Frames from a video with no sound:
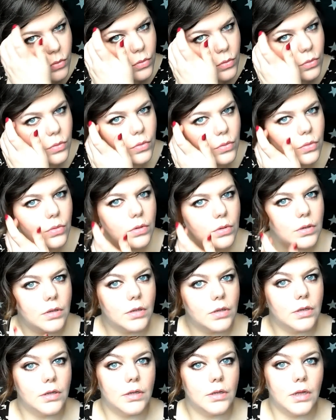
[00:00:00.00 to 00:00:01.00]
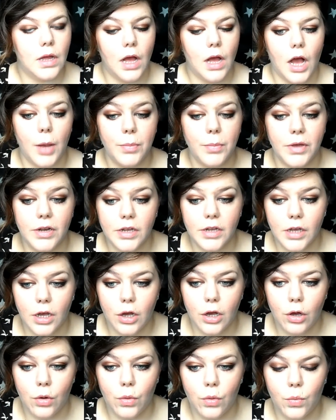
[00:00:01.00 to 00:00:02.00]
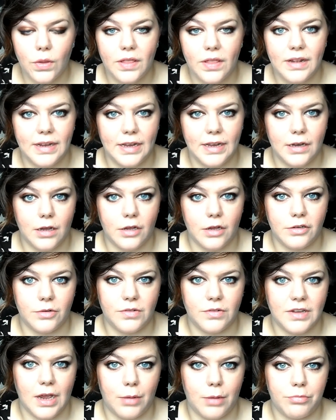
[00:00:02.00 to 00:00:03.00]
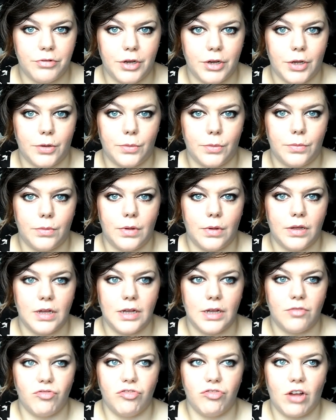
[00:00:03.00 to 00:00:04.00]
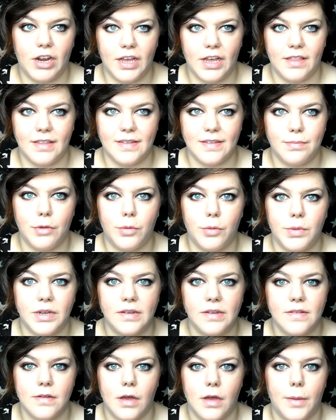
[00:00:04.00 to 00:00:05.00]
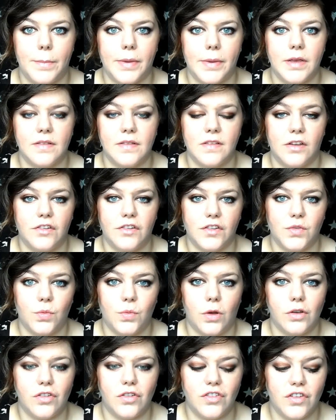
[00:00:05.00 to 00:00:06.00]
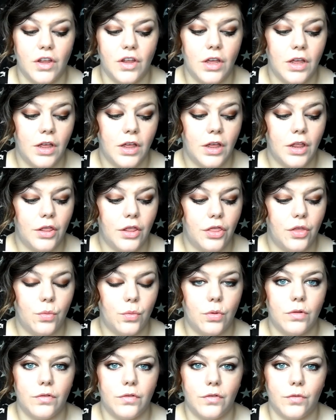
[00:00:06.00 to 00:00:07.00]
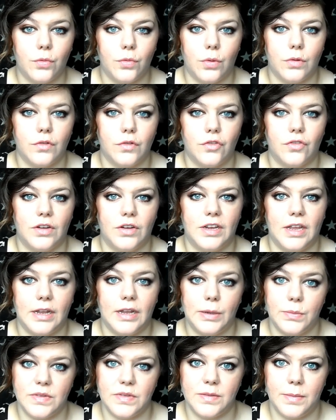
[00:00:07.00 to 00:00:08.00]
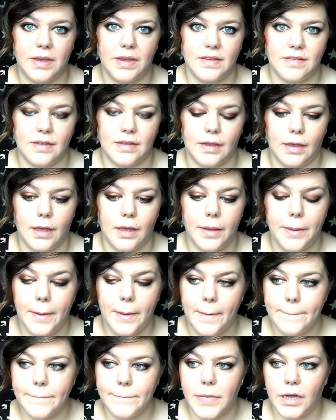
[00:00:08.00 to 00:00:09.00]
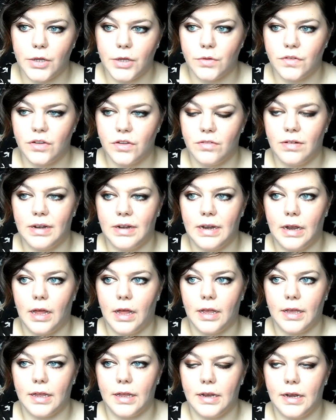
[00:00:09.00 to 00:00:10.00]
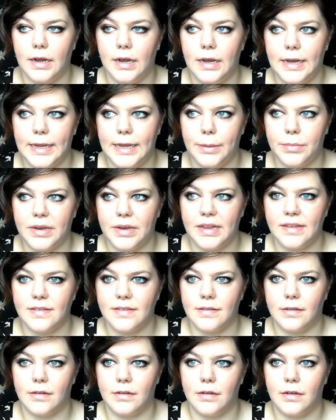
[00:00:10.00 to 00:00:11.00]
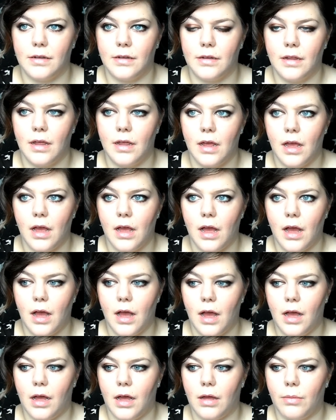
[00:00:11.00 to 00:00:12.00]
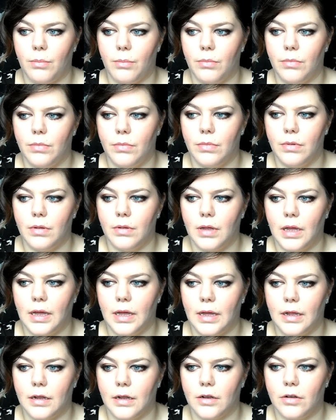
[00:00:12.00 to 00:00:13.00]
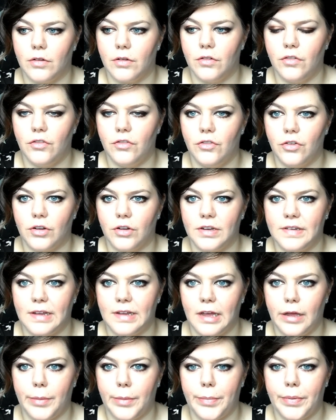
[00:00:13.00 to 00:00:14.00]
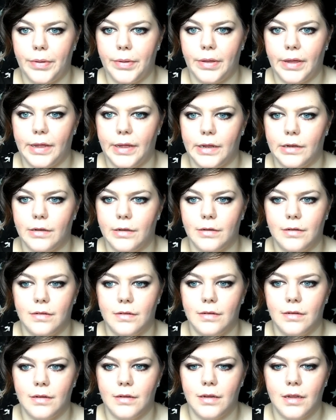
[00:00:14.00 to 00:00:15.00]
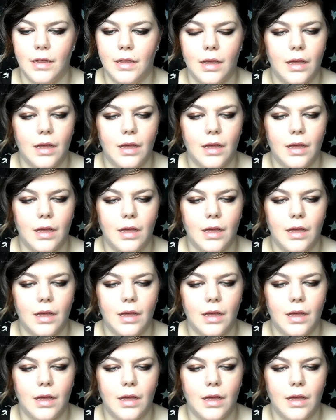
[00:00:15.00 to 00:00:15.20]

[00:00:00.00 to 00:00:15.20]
Ooh. I'm going to go with Leonardo DiCaprio right at this moment in time because I just watched The Wolf of Wall Street and it was amazing. But I also really like Liam Neeson um, and Johnny Depp and